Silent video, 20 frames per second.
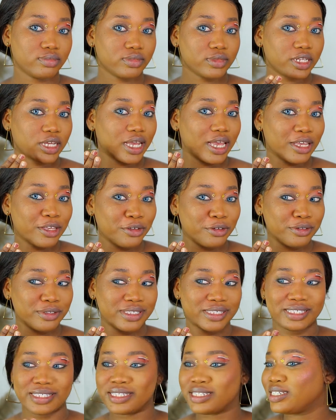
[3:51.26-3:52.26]
Can you
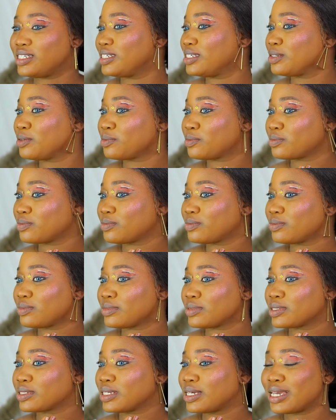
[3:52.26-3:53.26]
see
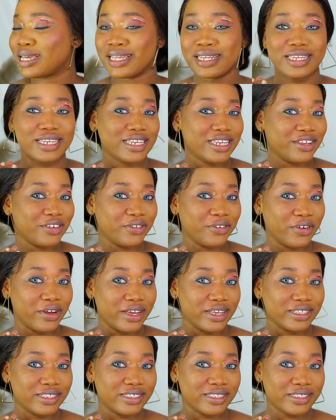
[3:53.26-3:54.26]
the
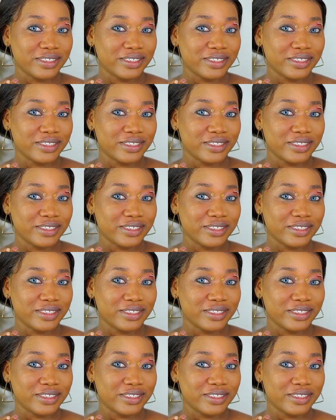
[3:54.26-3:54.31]
difference?